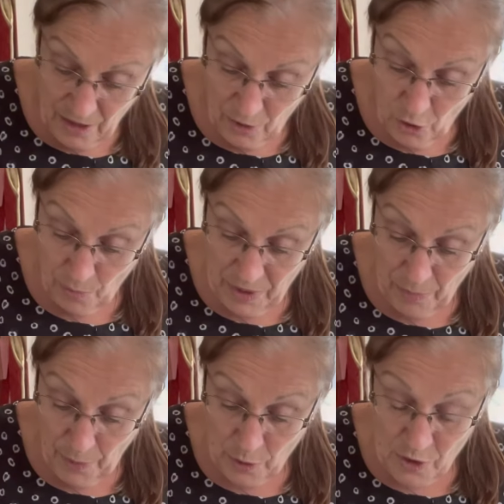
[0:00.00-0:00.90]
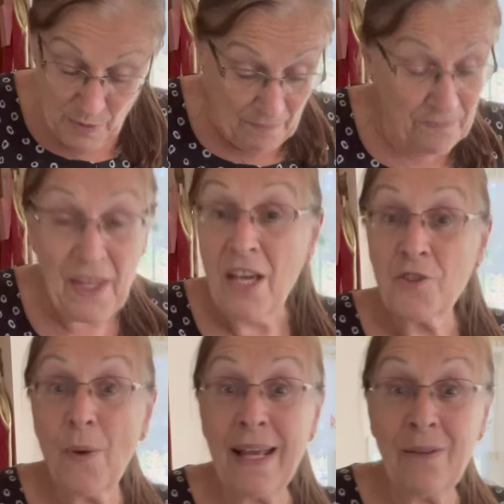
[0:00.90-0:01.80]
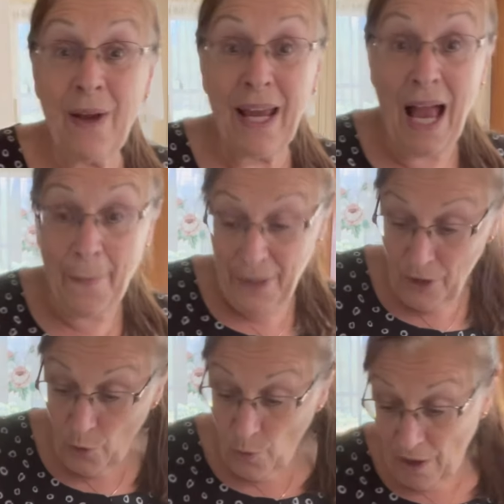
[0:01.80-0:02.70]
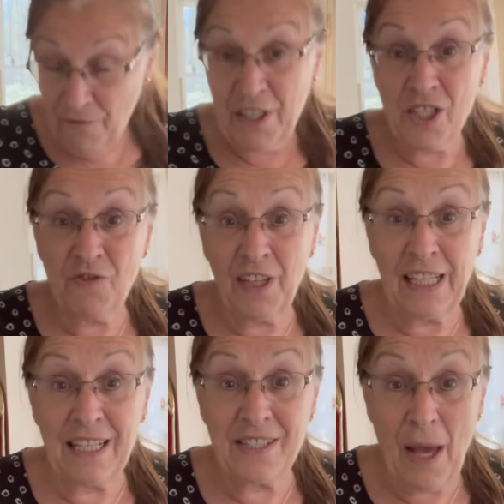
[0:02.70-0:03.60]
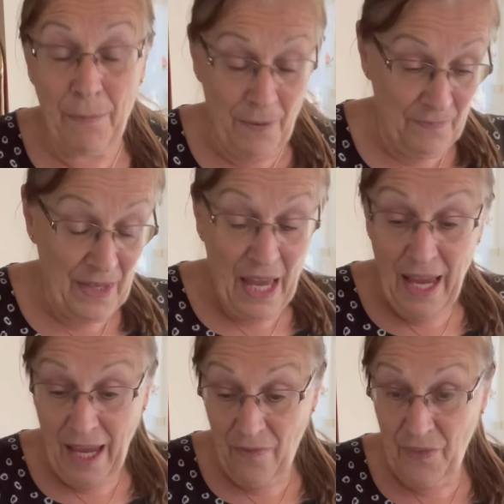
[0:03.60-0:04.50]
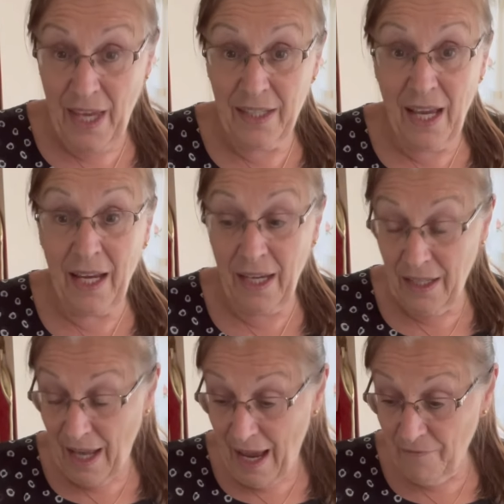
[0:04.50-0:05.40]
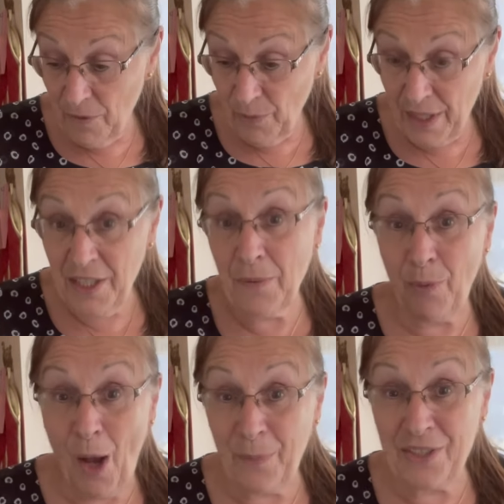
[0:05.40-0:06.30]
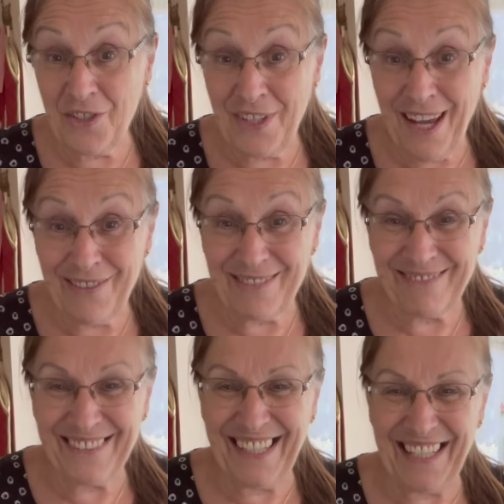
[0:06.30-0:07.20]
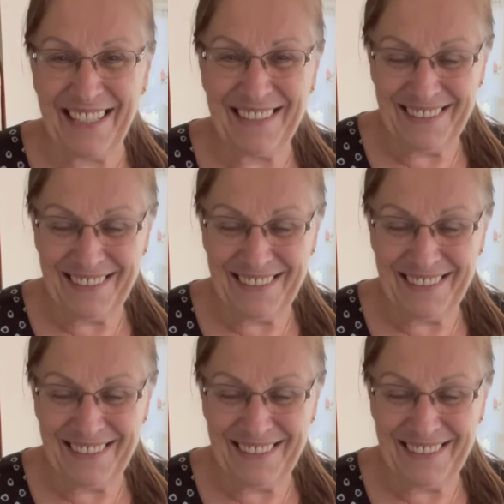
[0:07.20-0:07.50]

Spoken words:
Could be the postman. So anyway, I'm going to finish filling these up, and then I'm going to have them ready to pop into the oven. Okay.